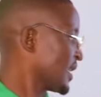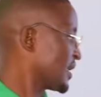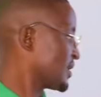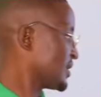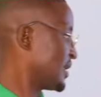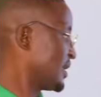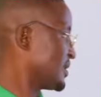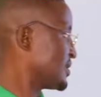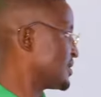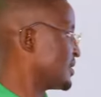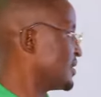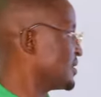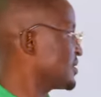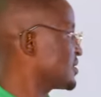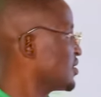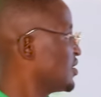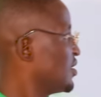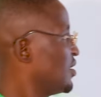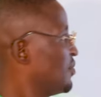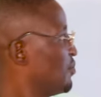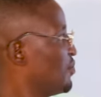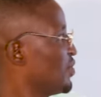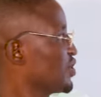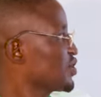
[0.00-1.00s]
That is,
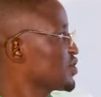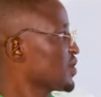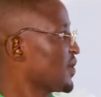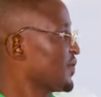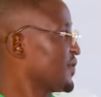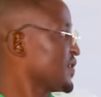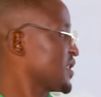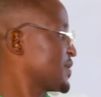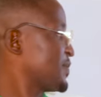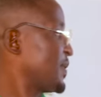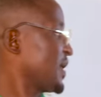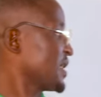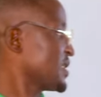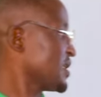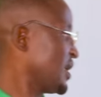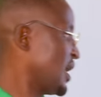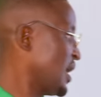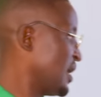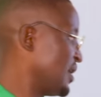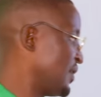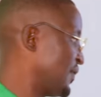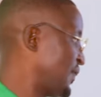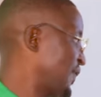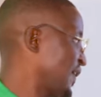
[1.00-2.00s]
most of his
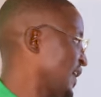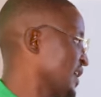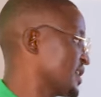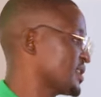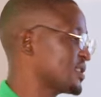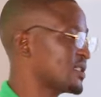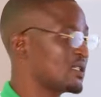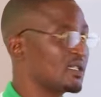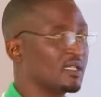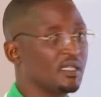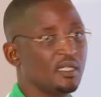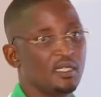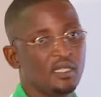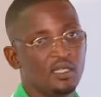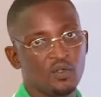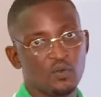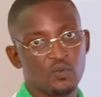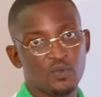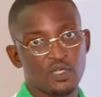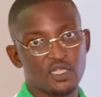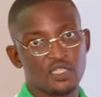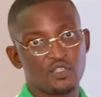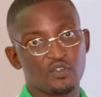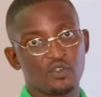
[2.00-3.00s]
personal effects
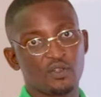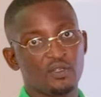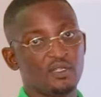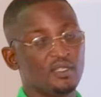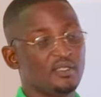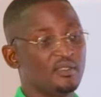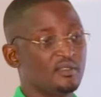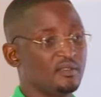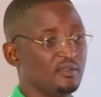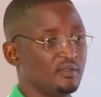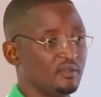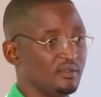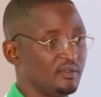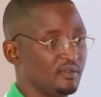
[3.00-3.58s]
were stolen.